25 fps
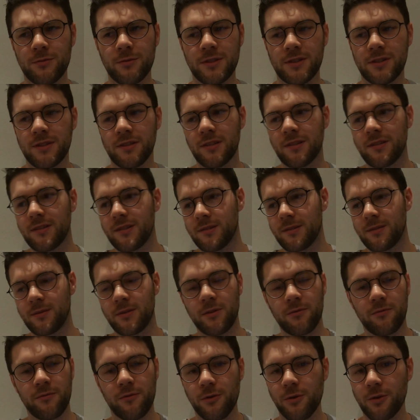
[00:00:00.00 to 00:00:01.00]
which is
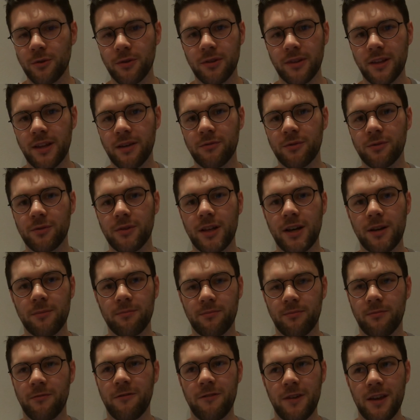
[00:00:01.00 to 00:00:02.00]
the 4th level,
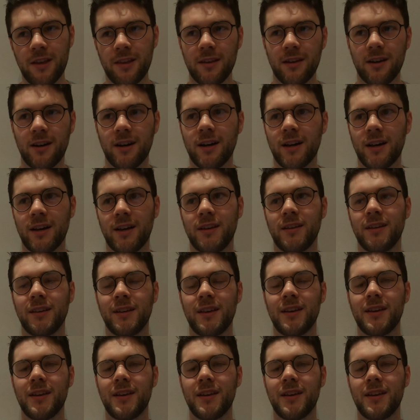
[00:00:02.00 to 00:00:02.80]
up fairly high,